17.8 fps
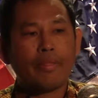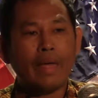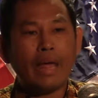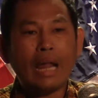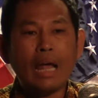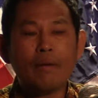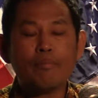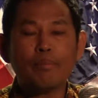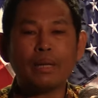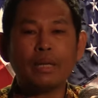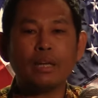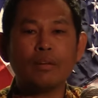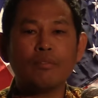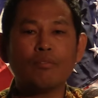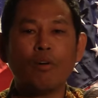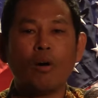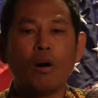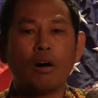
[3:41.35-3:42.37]
that have been
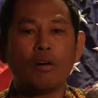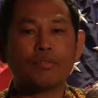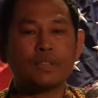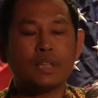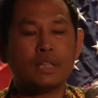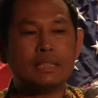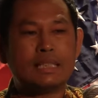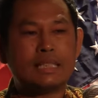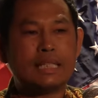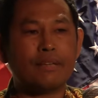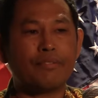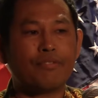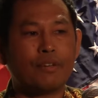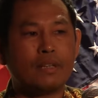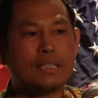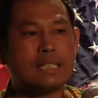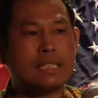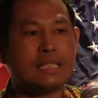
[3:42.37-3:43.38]
involved in
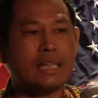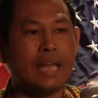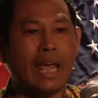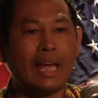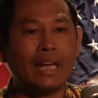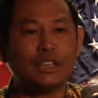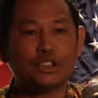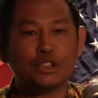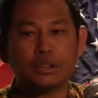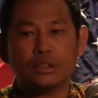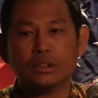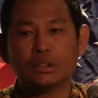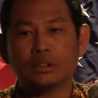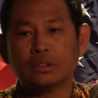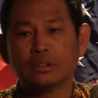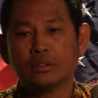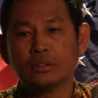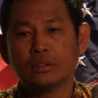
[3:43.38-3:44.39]
different
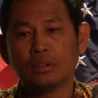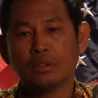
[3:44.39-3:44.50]
stages